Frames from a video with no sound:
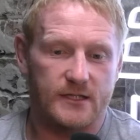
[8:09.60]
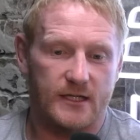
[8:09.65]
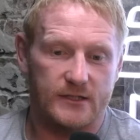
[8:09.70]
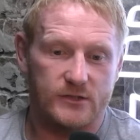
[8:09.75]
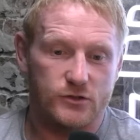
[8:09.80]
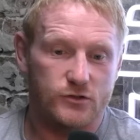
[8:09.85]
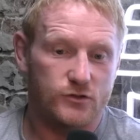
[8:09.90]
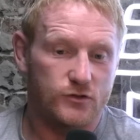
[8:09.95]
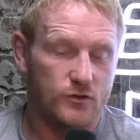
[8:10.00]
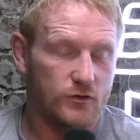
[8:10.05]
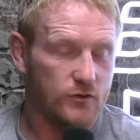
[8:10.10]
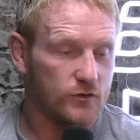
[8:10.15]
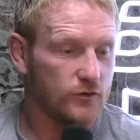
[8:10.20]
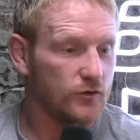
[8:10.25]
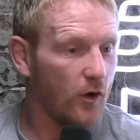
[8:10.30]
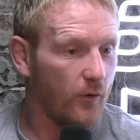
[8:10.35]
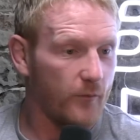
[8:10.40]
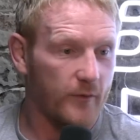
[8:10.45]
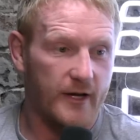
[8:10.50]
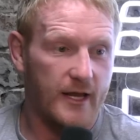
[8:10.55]
it's
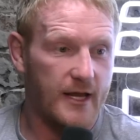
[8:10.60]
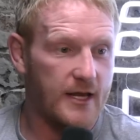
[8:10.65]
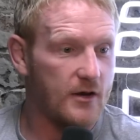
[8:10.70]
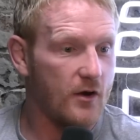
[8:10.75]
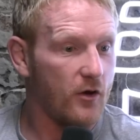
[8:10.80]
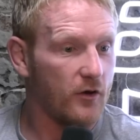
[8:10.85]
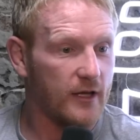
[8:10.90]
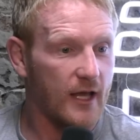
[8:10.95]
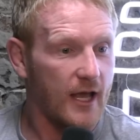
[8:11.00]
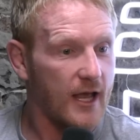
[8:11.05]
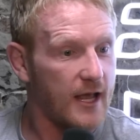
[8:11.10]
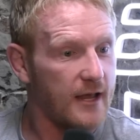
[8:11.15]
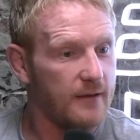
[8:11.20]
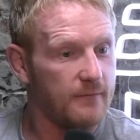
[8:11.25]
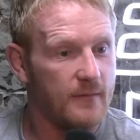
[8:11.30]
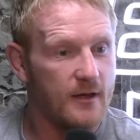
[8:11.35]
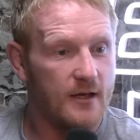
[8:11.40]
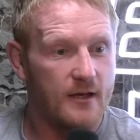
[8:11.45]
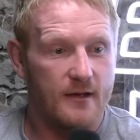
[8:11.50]
dominating our game.